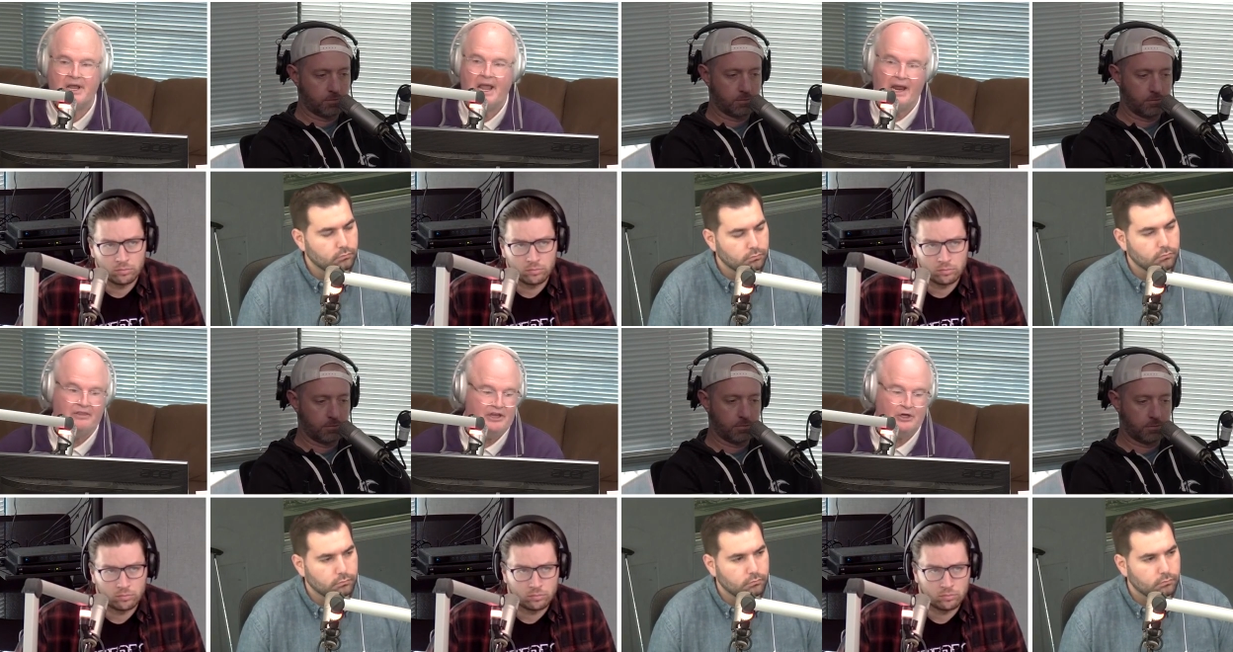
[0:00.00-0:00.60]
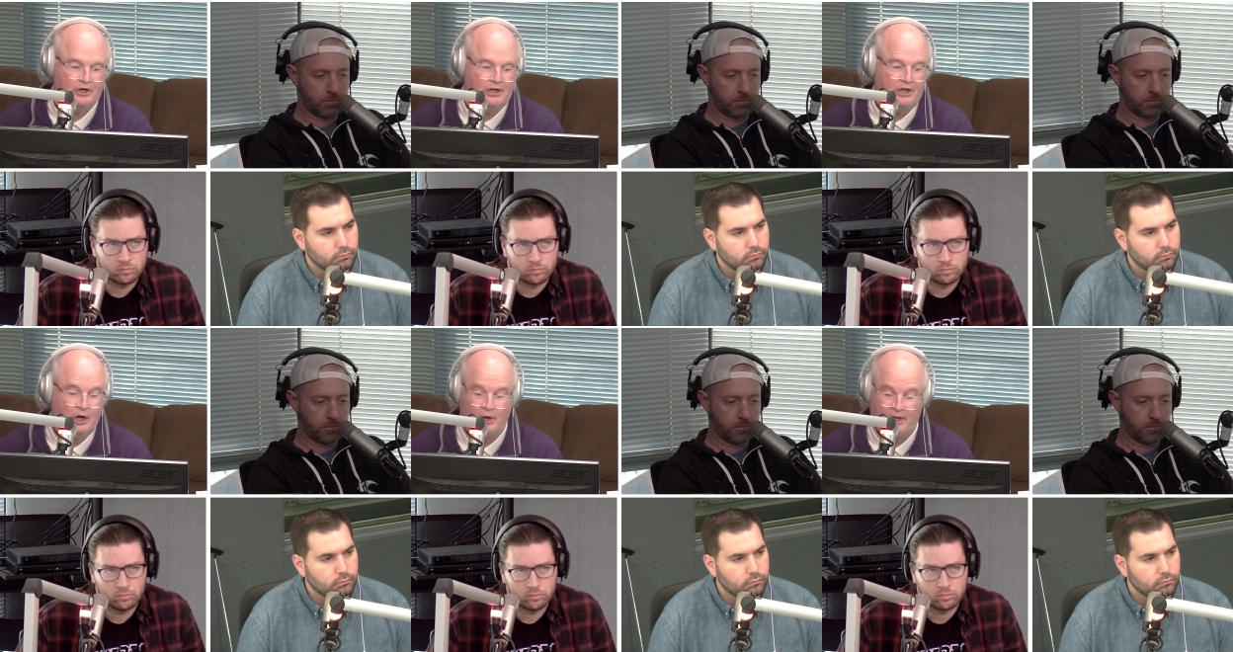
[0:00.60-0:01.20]
Speaker 1: and I think you're,
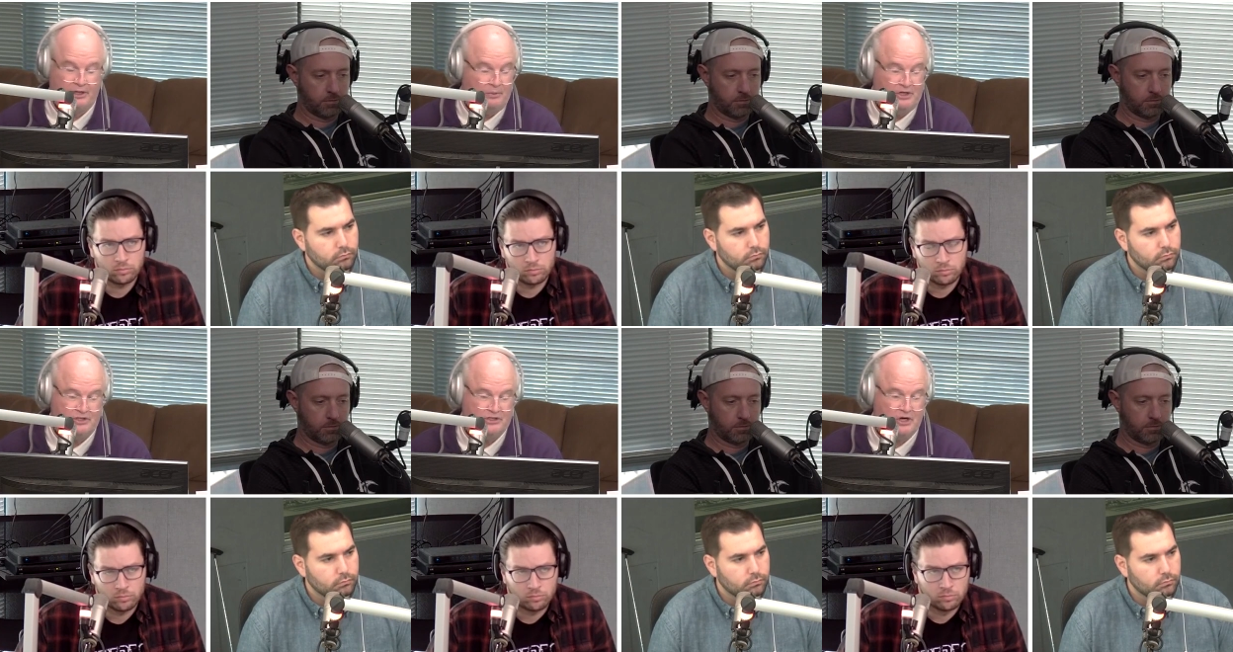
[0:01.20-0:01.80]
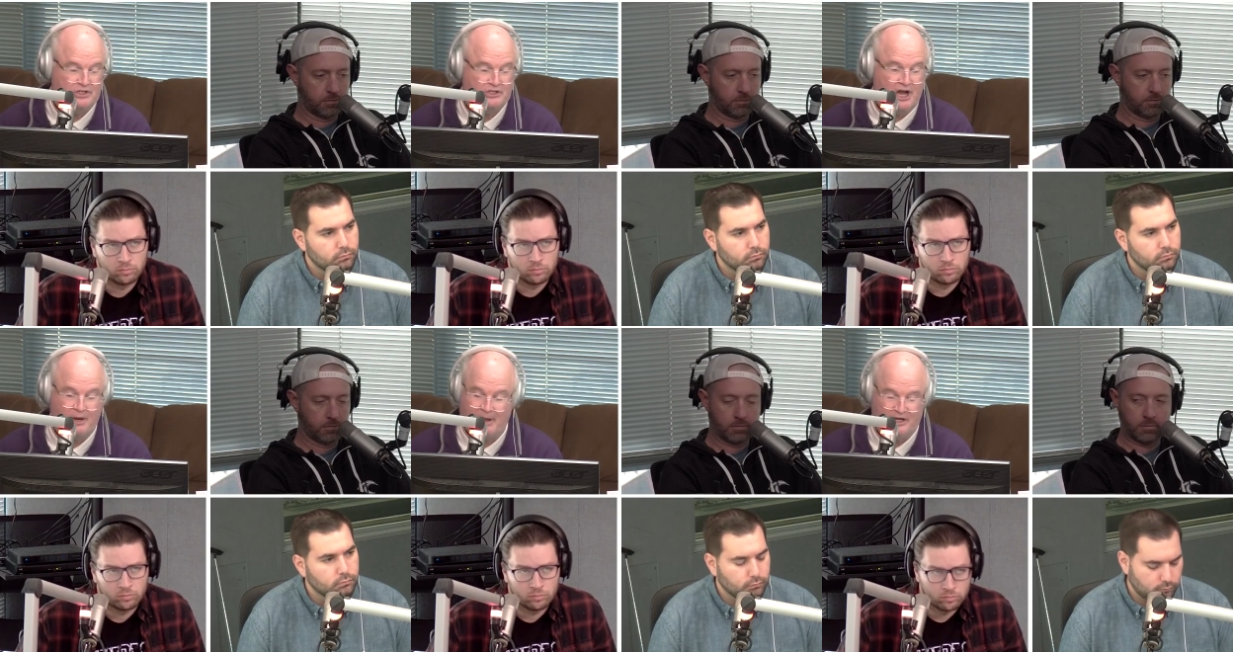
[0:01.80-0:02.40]
you know, and when you start to
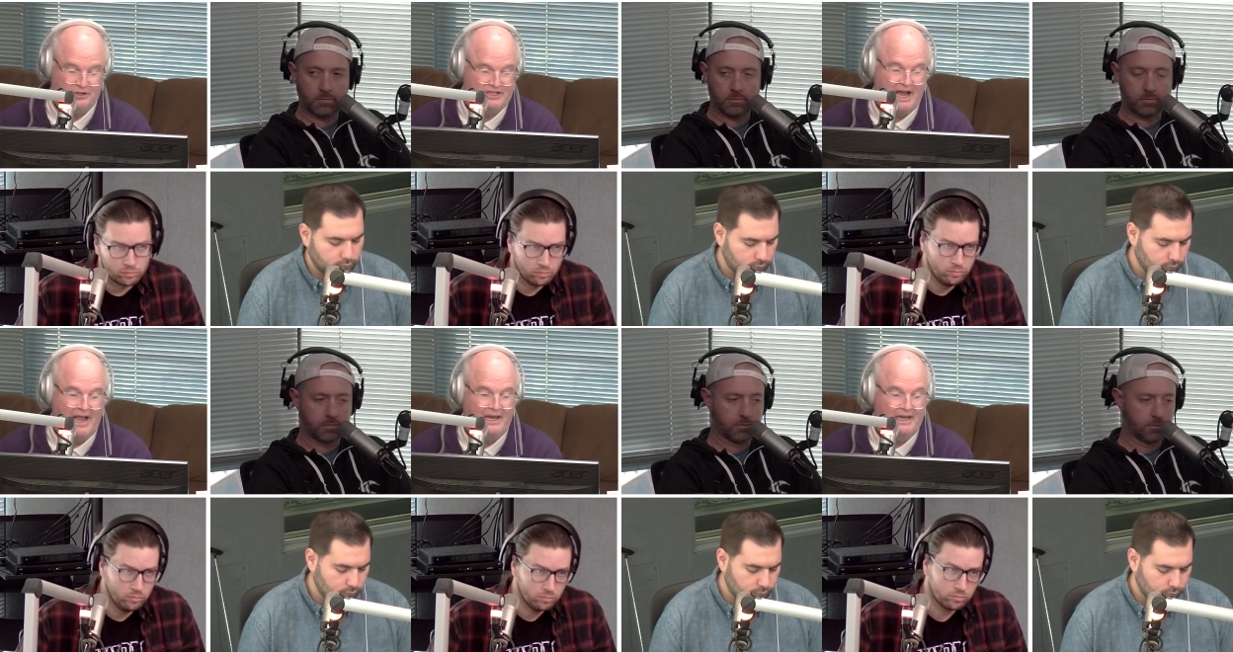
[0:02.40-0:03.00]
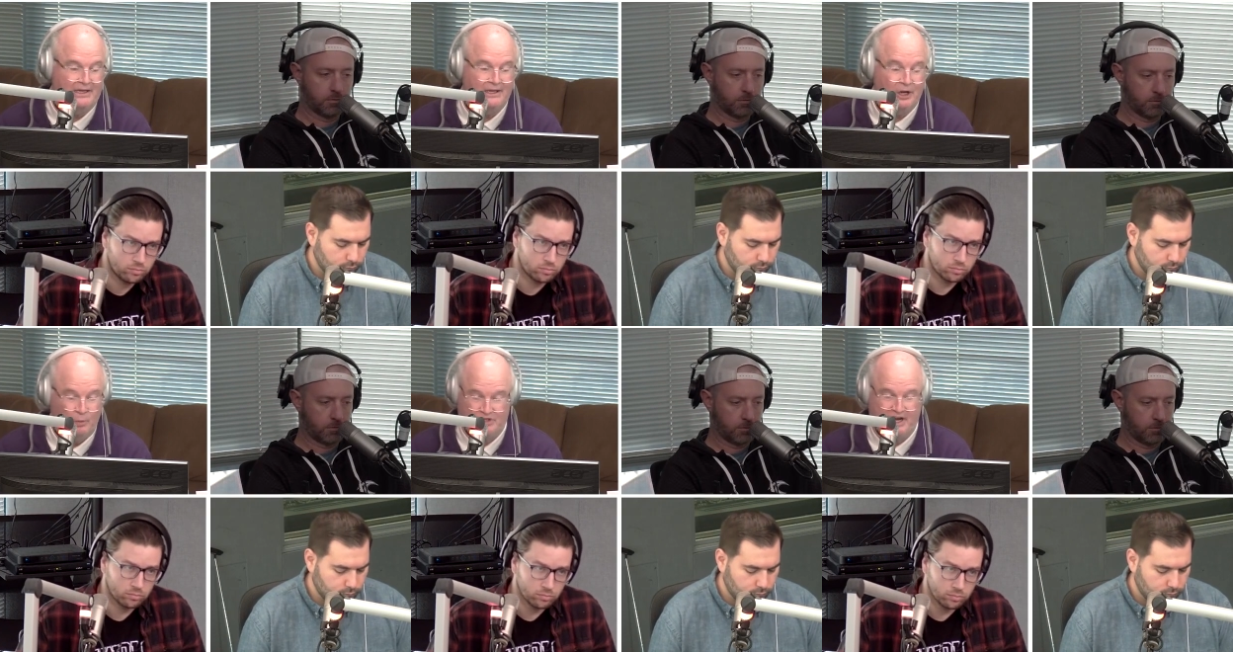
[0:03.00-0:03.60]
talk about your tight end,
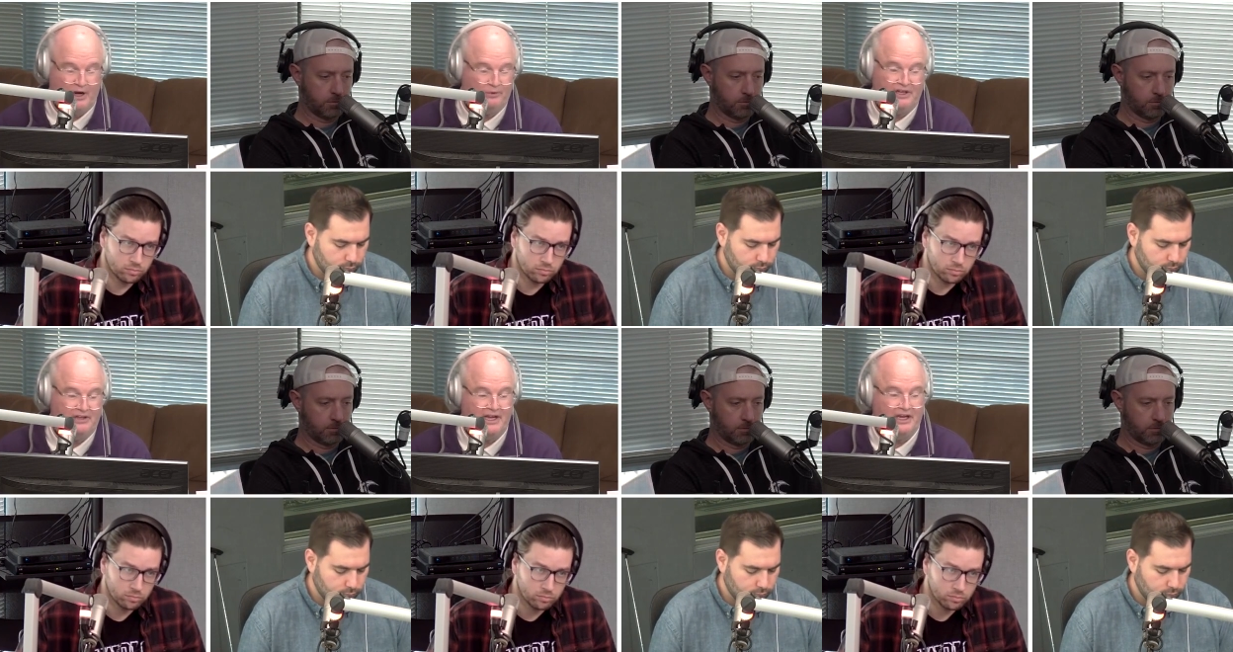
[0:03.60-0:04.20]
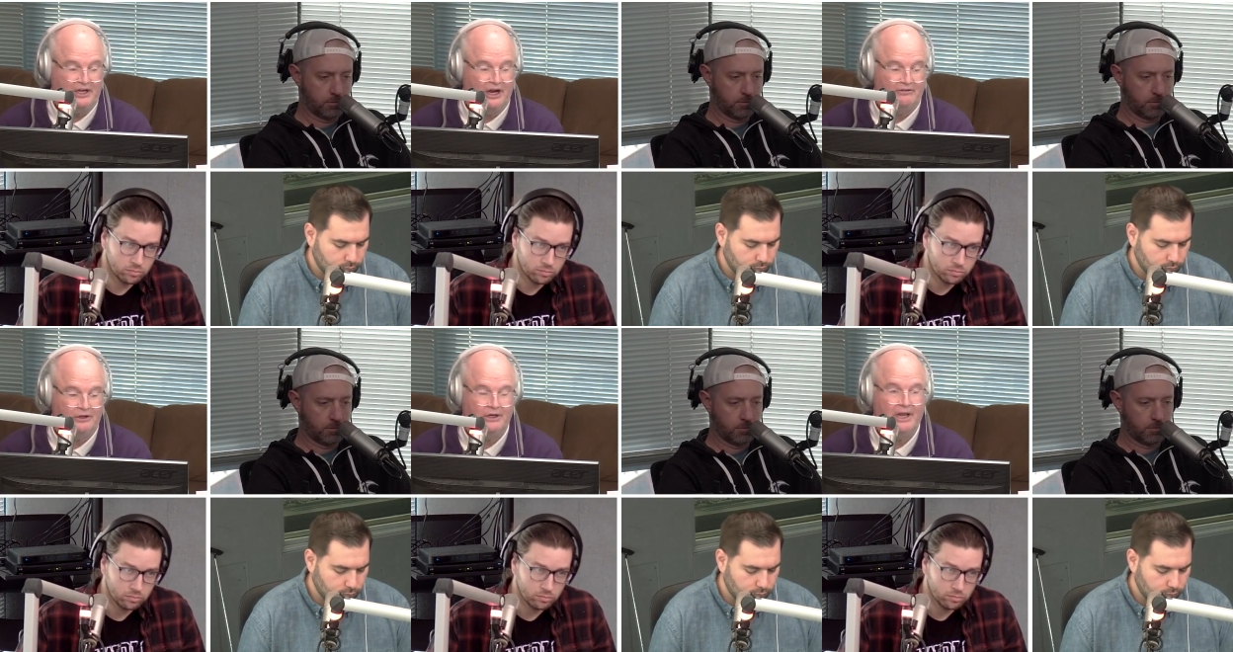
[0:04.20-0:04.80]
which I don't think they can
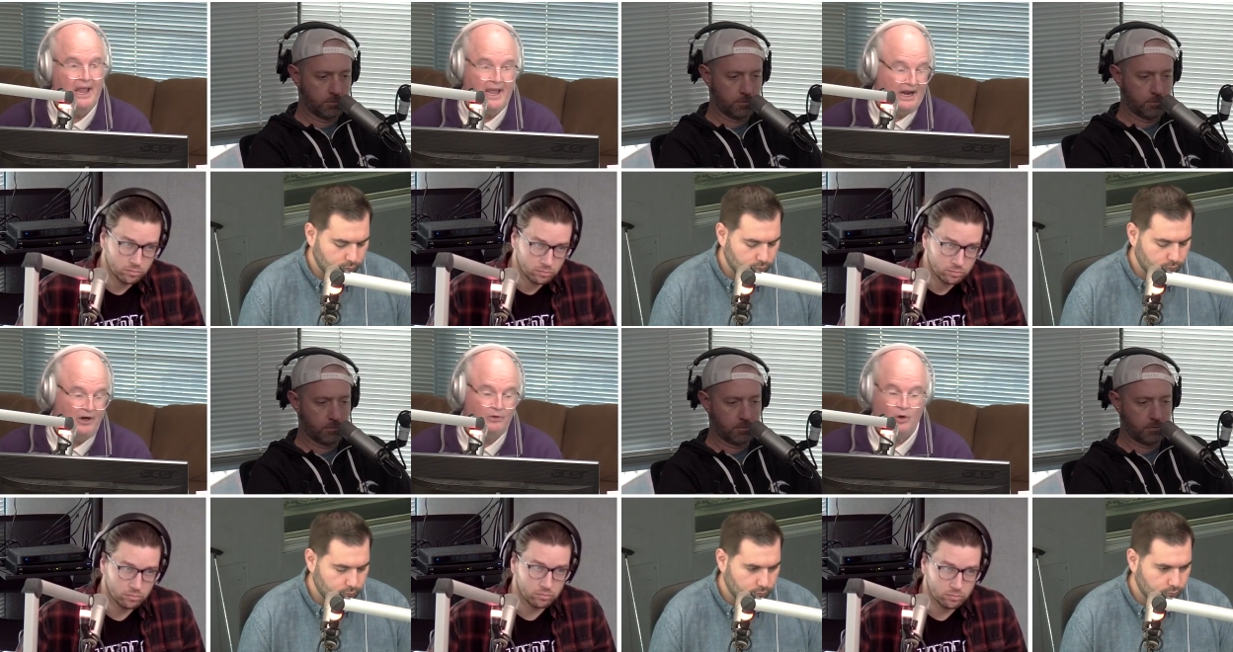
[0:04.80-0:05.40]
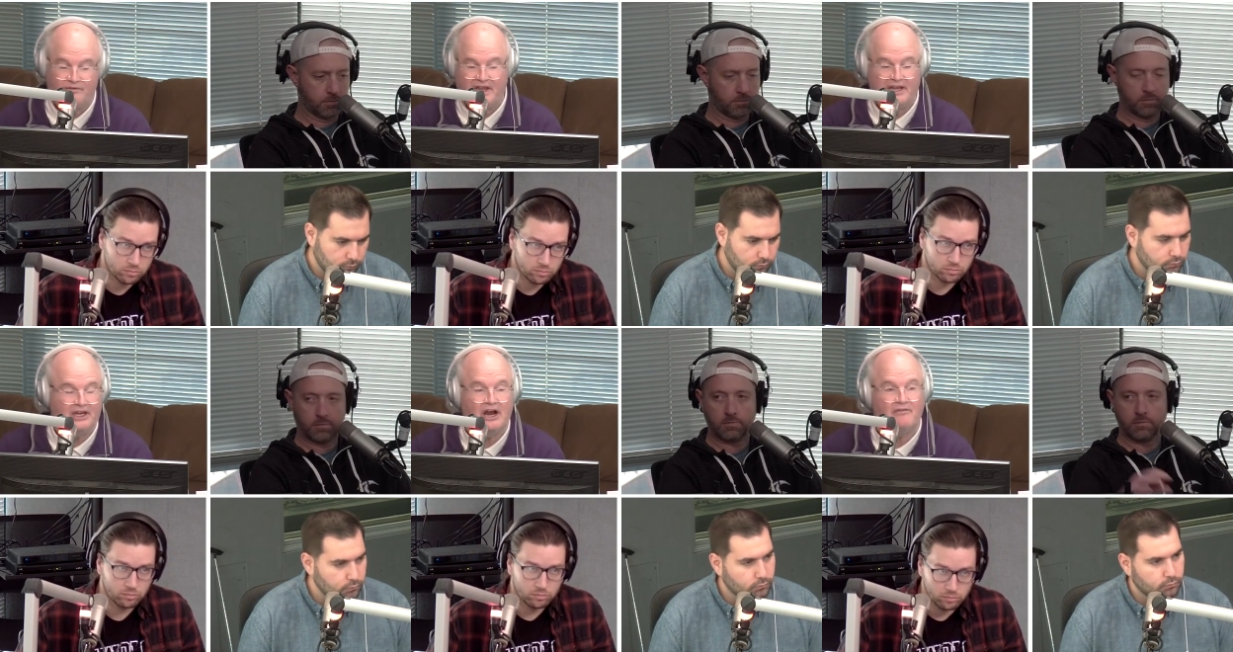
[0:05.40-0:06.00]
cover, and I don't know if they
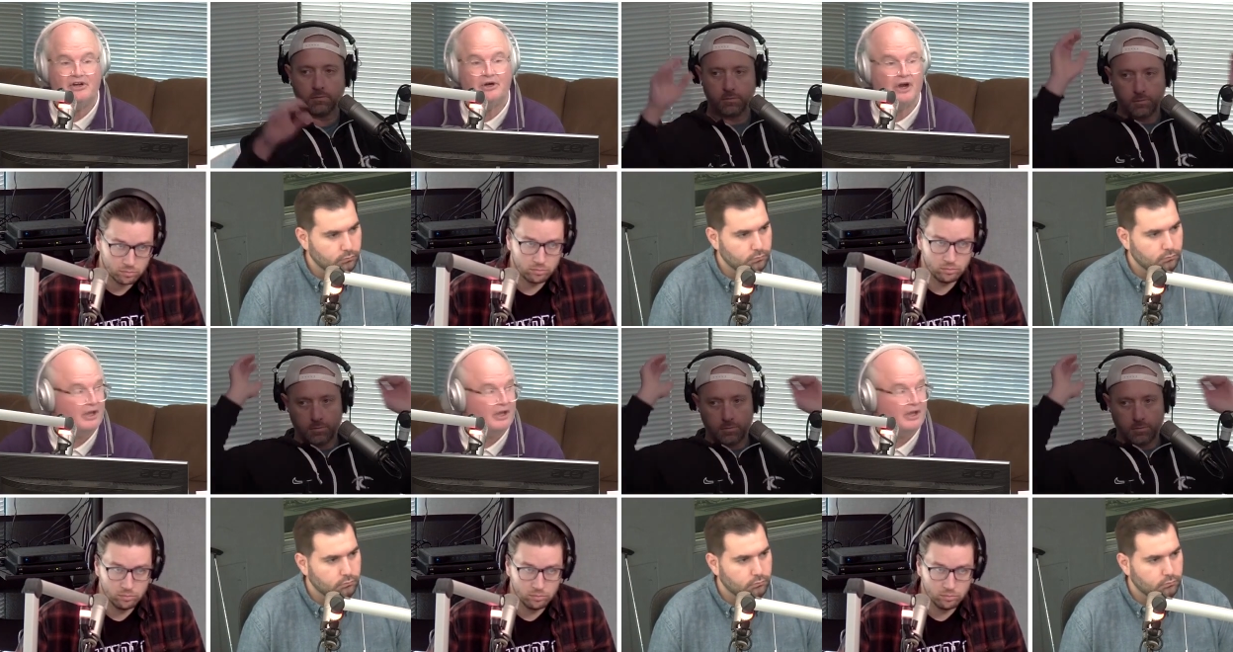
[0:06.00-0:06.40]
could cover your. I